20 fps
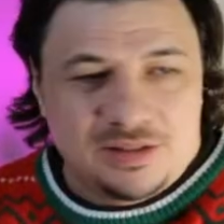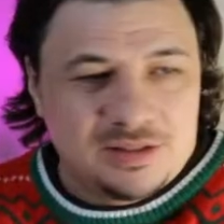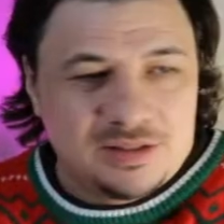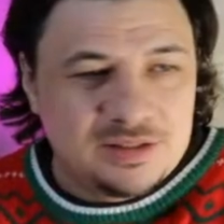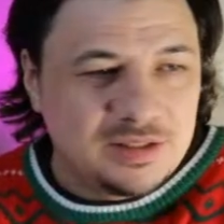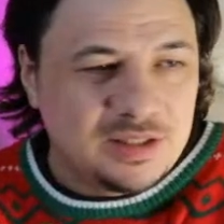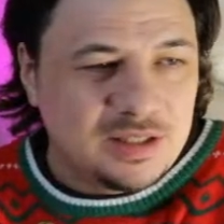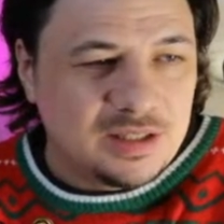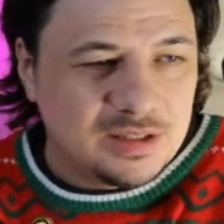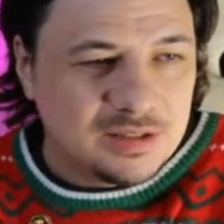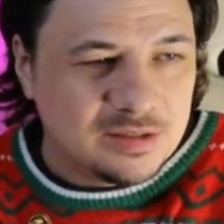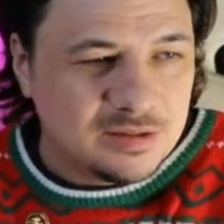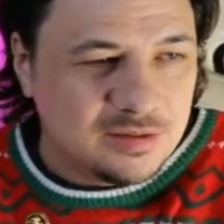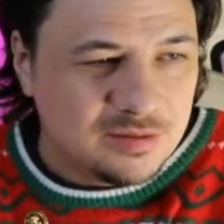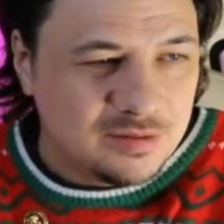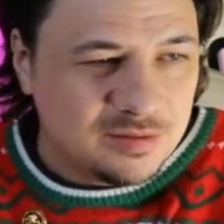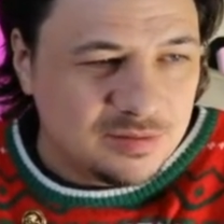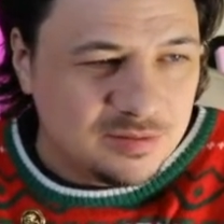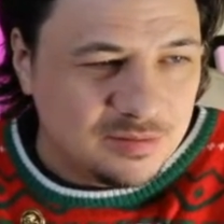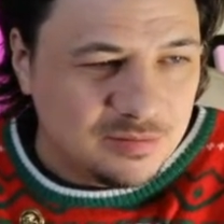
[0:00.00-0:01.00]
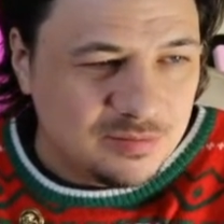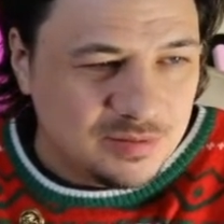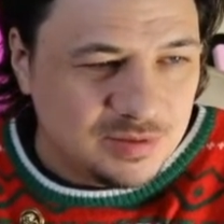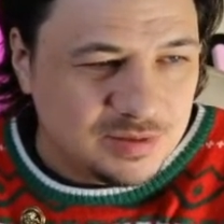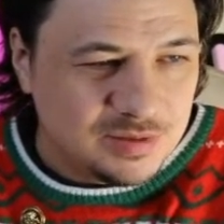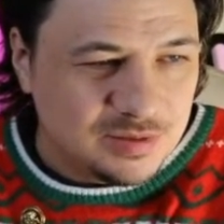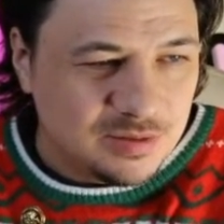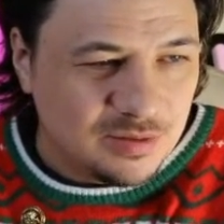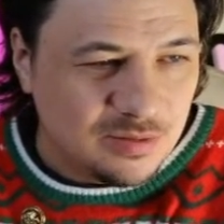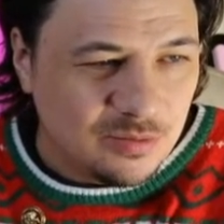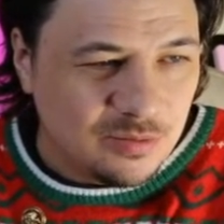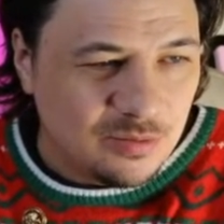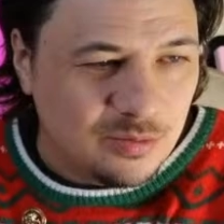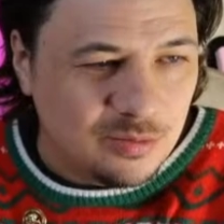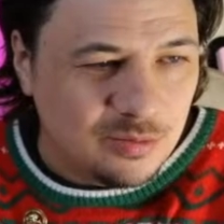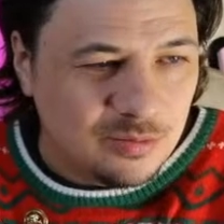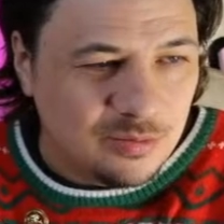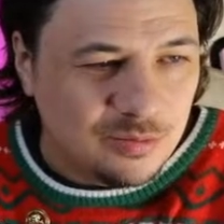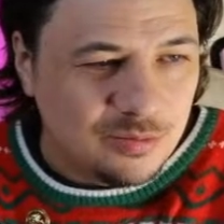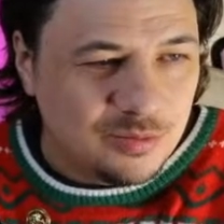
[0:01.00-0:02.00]
start with
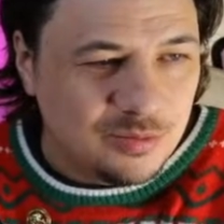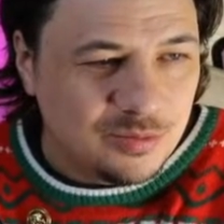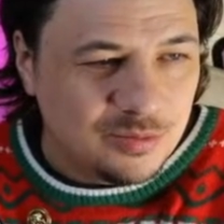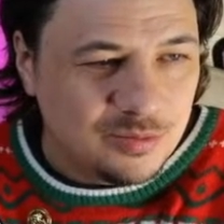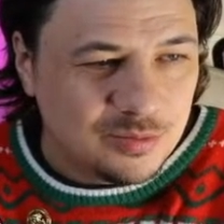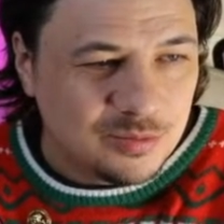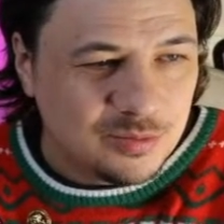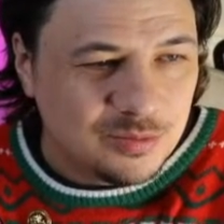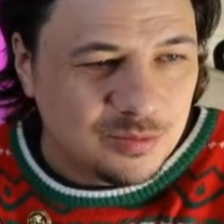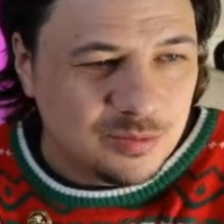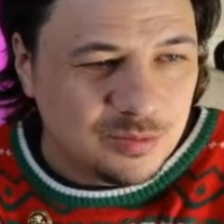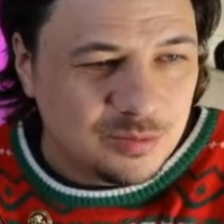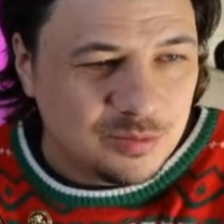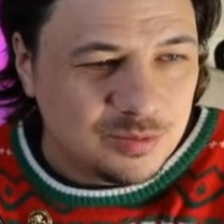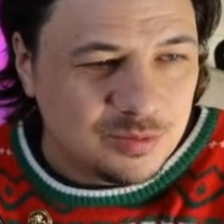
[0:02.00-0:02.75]
old good